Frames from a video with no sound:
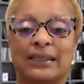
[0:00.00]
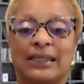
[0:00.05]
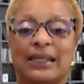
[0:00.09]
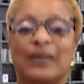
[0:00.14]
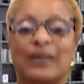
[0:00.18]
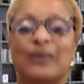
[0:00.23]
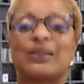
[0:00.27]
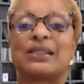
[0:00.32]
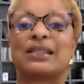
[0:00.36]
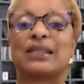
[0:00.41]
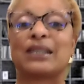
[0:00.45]

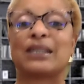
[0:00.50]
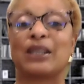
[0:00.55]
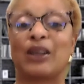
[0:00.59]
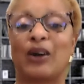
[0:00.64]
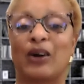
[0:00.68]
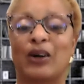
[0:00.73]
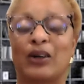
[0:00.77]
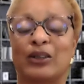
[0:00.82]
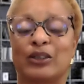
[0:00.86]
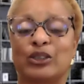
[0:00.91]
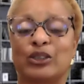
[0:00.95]
down to City
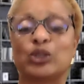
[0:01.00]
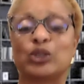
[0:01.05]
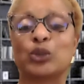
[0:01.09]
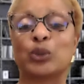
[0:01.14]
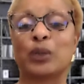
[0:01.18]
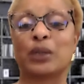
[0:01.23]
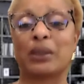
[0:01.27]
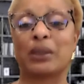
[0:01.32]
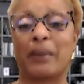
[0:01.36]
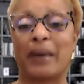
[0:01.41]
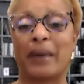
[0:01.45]
Hall to
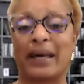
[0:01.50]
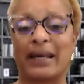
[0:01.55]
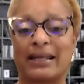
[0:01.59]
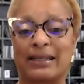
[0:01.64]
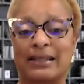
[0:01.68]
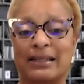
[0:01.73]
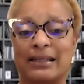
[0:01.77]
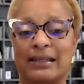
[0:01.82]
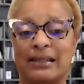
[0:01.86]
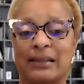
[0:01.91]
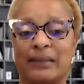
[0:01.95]
join the
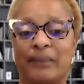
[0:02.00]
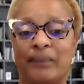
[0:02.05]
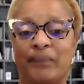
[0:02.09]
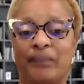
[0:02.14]
masses.